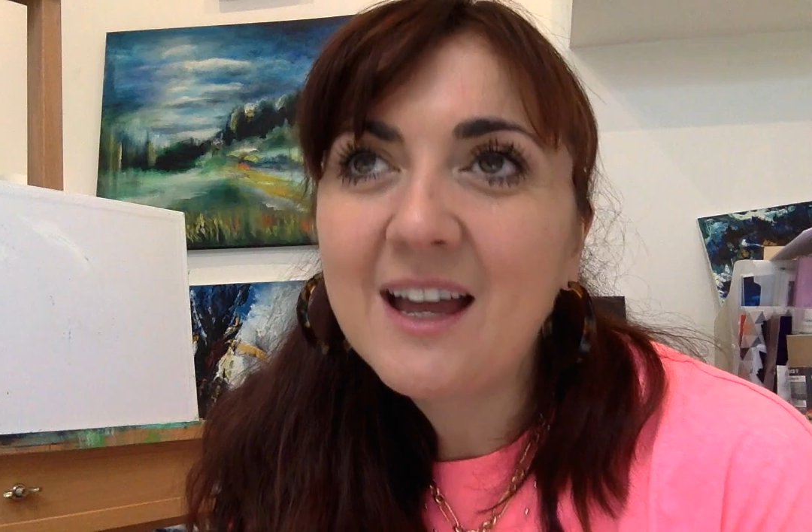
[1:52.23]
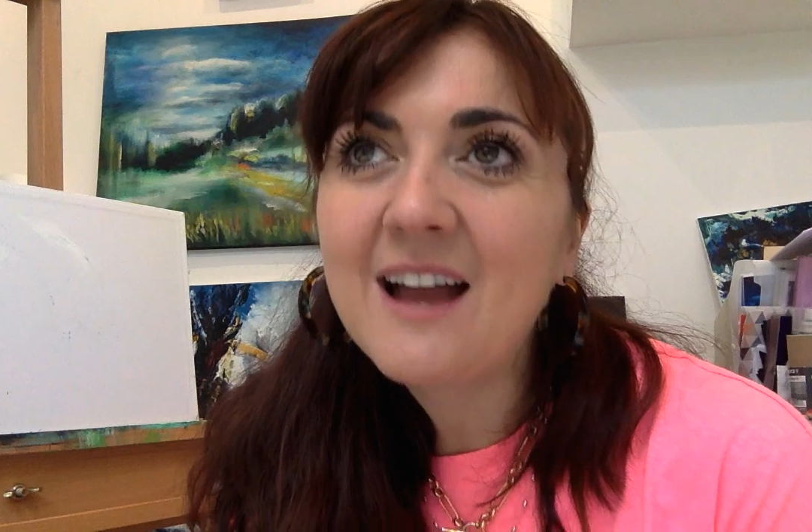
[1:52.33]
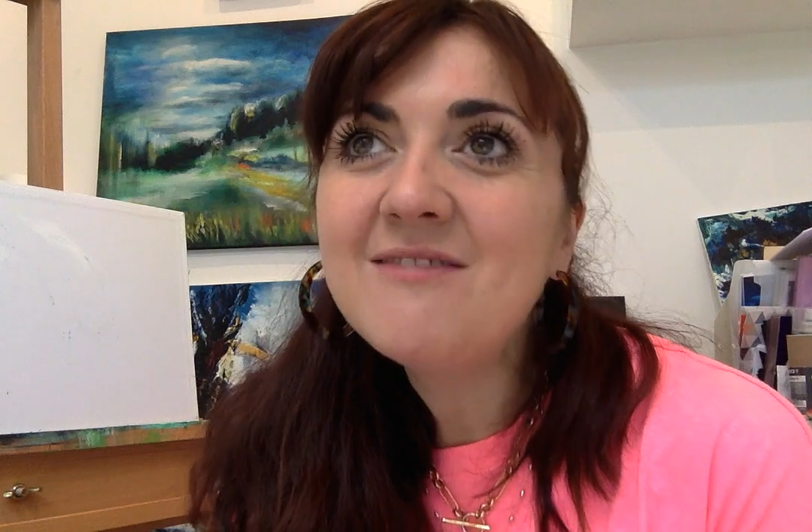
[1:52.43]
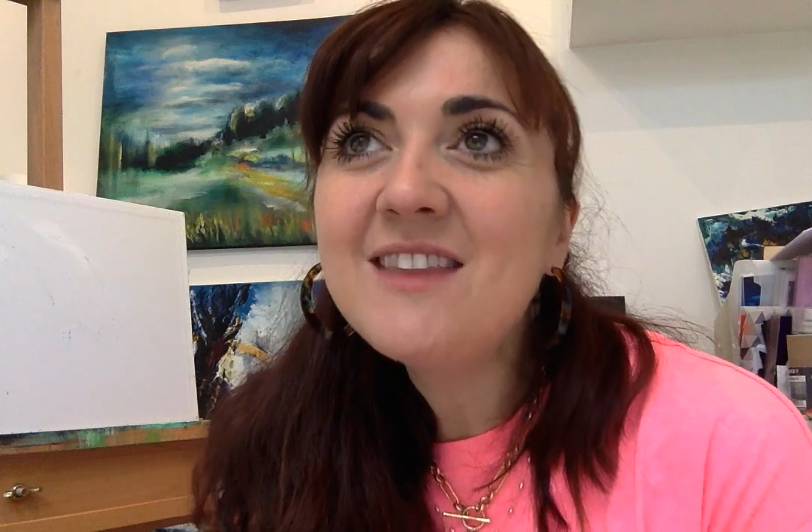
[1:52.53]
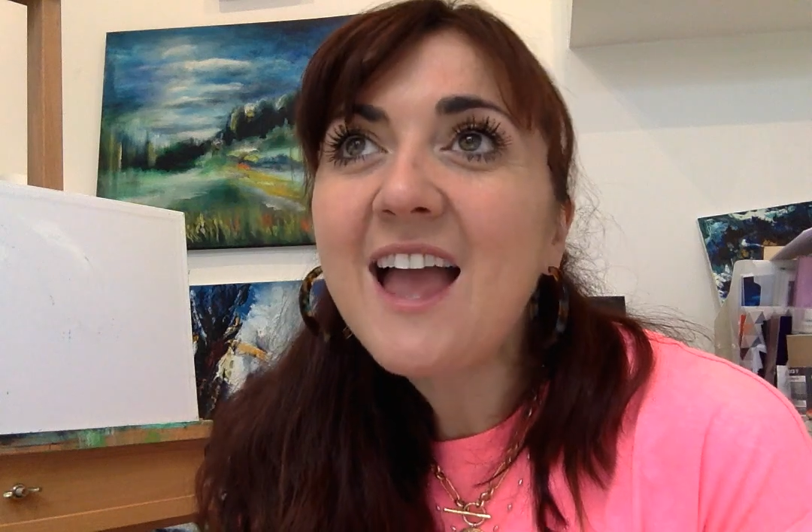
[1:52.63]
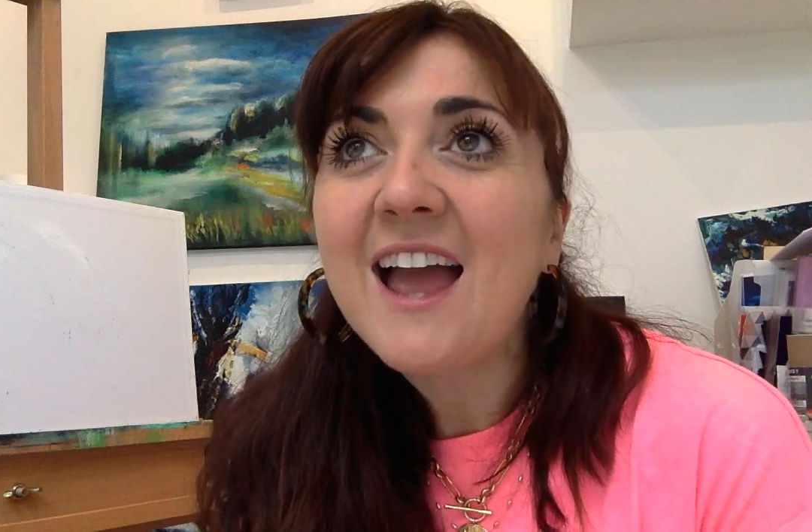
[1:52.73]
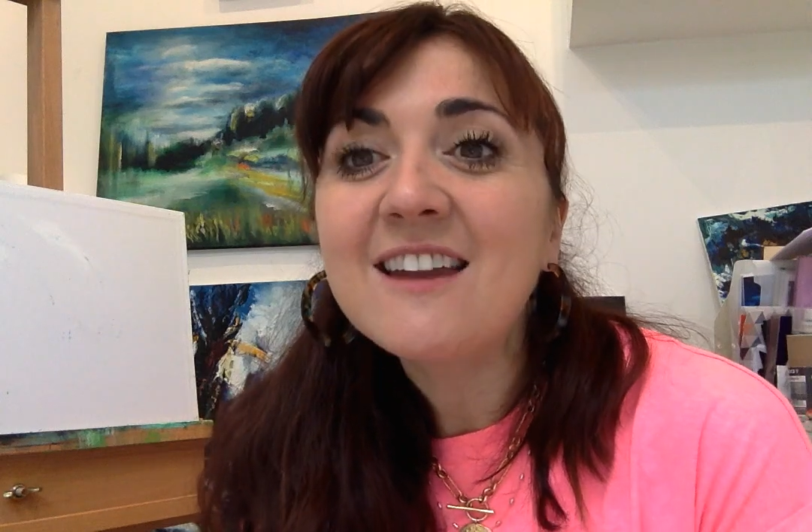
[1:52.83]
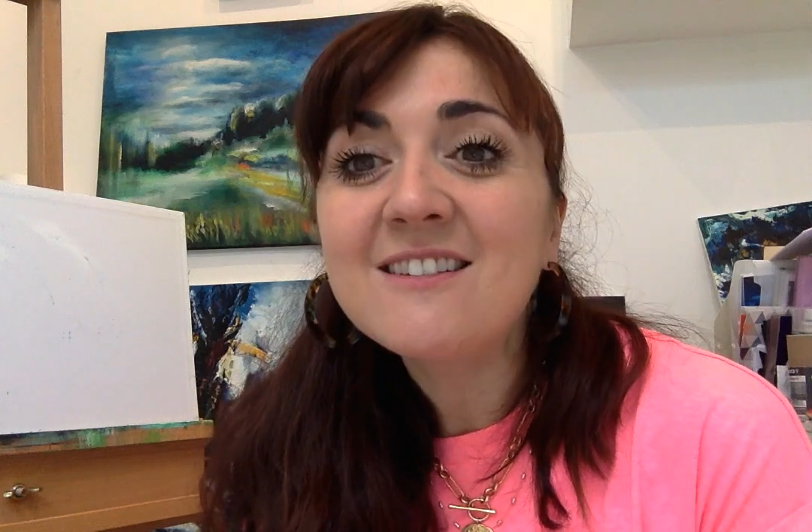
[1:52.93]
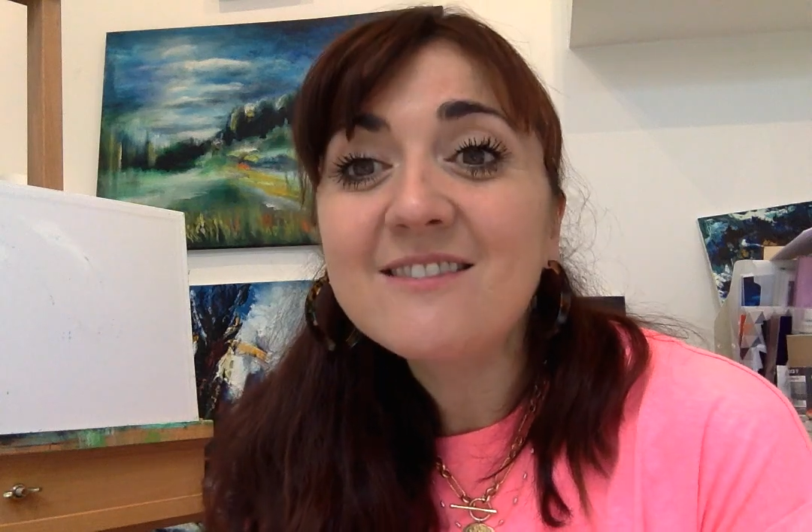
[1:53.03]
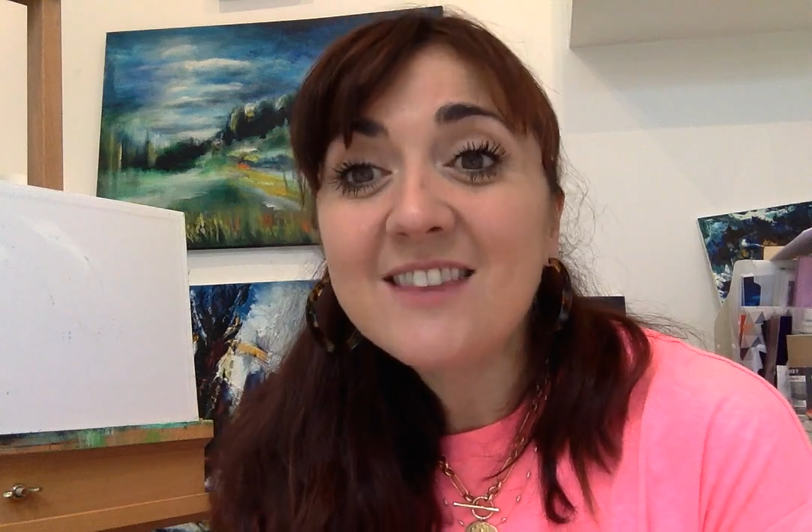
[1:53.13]
And
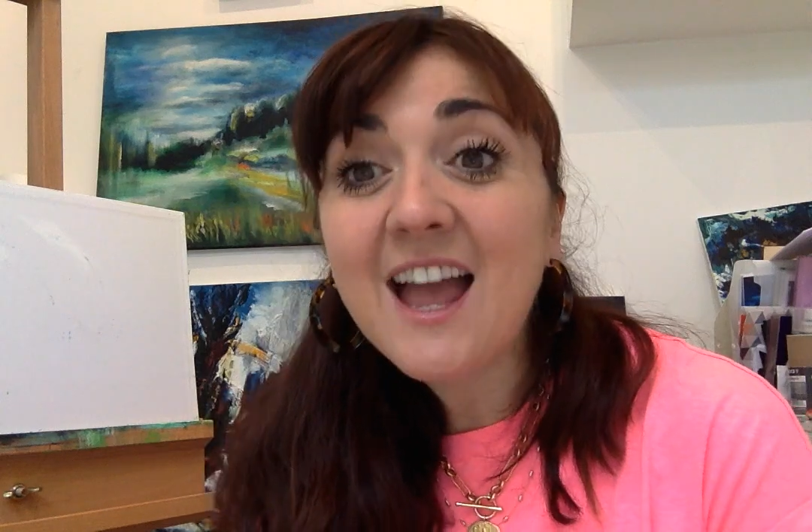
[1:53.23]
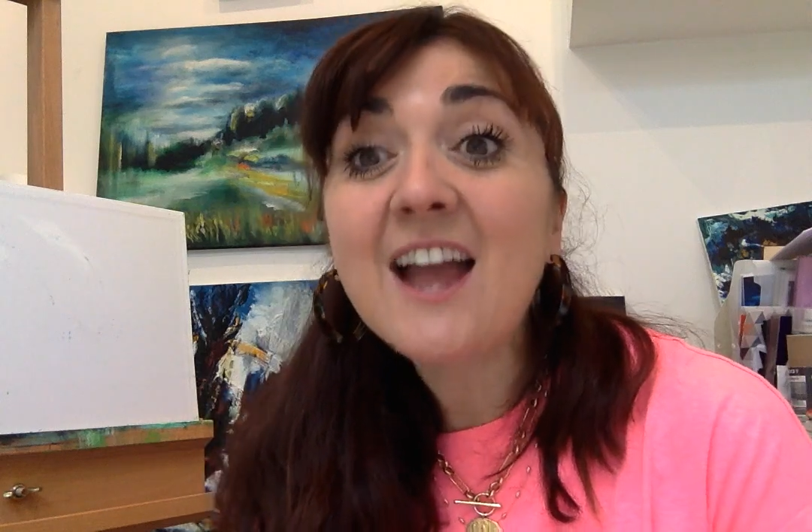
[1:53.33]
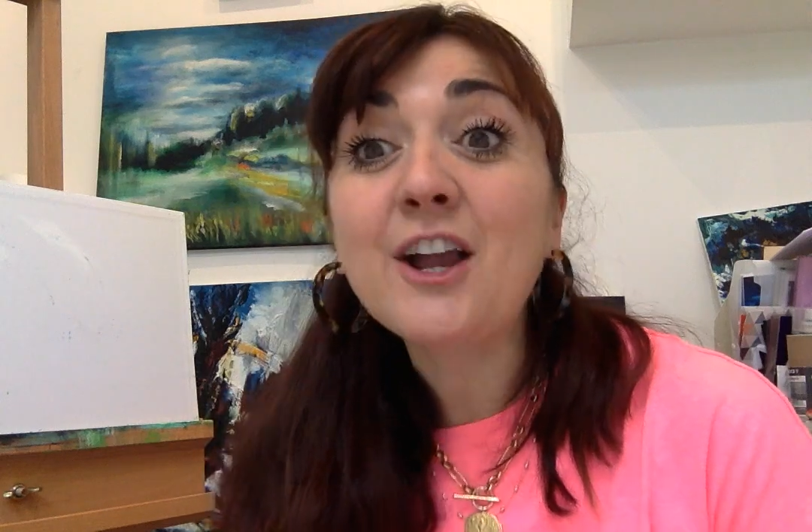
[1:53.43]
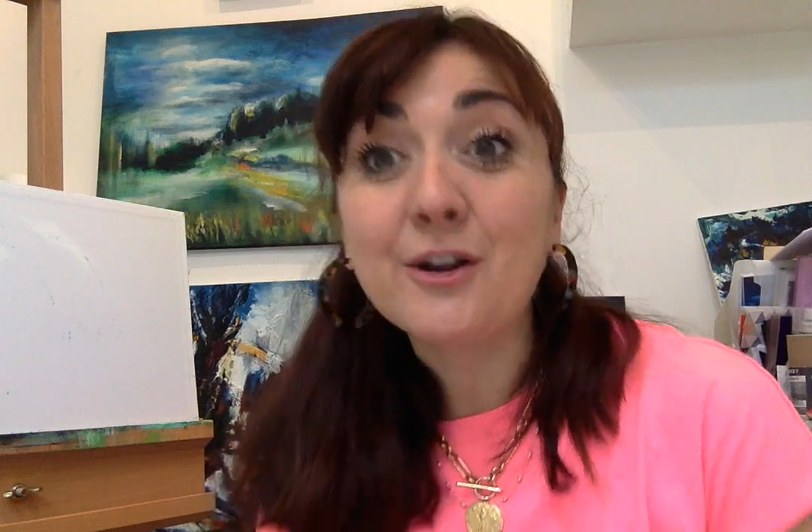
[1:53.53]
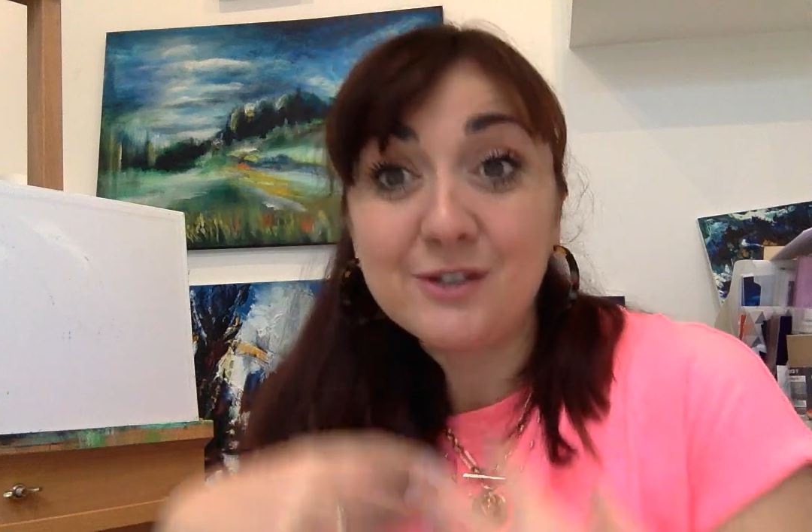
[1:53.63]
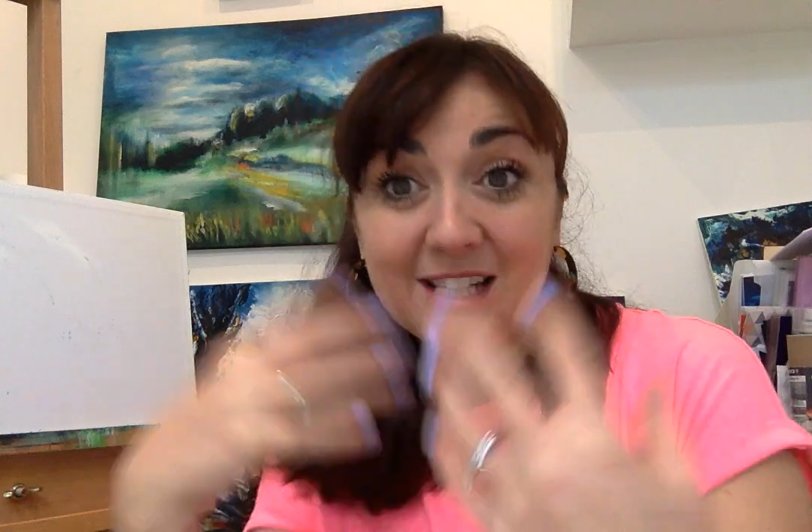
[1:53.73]
then they're going